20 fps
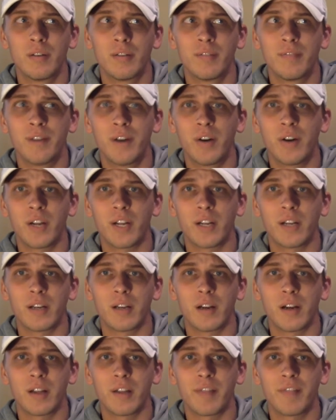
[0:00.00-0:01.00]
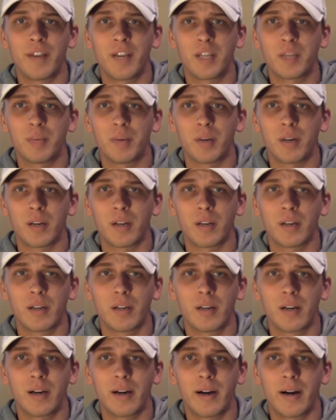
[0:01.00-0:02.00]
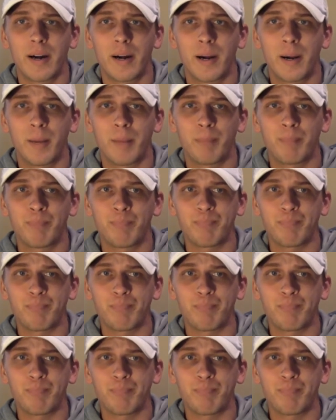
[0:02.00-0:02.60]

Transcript: voted on the Facebook. I